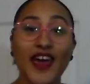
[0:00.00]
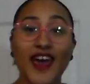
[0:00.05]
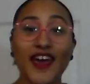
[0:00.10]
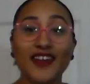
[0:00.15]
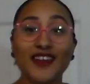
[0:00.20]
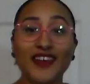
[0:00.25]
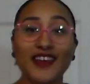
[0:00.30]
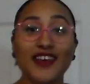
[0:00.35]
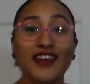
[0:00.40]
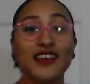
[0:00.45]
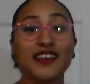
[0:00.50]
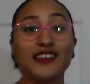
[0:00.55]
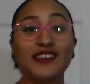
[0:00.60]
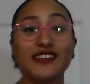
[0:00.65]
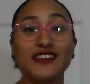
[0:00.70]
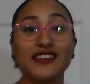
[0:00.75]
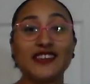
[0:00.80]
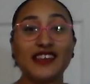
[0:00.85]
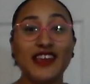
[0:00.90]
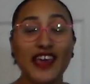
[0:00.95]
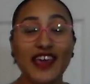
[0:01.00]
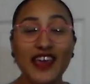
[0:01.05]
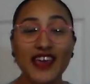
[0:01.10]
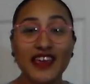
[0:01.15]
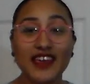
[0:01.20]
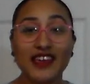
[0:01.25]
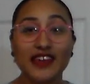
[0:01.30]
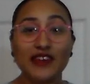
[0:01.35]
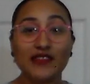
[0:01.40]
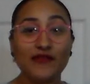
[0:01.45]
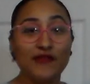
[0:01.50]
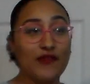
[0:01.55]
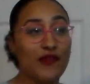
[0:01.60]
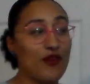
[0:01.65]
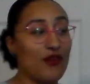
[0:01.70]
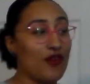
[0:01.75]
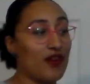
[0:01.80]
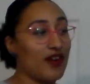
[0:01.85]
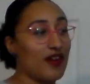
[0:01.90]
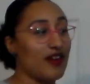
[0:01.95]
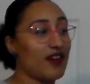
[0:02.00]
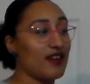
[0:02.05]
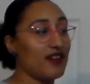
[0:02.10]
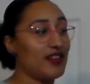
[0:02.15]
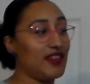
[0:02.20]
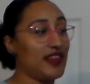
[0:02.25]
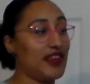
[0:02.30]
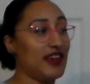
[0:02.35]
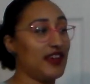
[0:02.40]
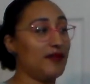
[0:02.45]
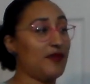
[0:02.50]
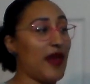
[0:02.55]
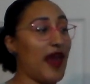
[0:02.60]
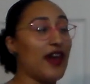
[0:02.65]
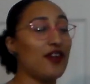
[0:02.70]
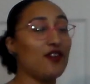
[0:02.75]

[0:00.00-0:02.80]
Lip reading: that is it for the